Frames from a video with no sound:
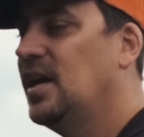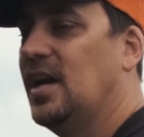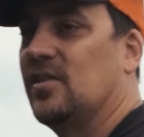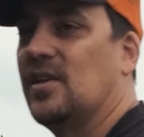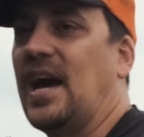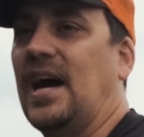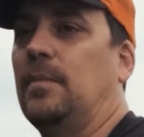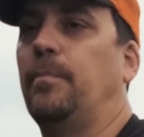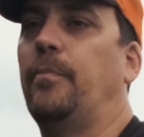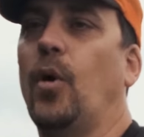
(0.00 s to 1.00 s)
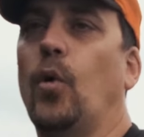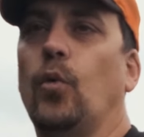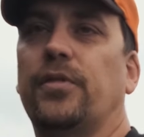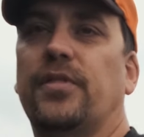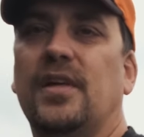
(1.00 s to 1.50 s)
has got
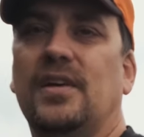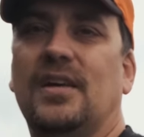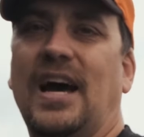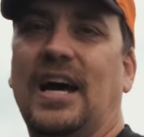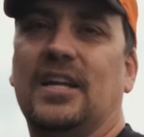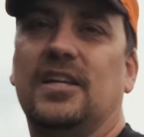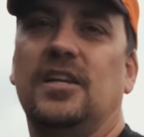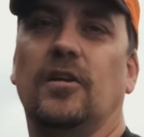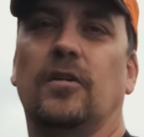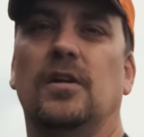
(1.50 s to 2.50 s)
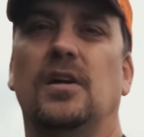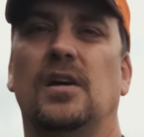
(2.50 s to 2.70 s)
both on here.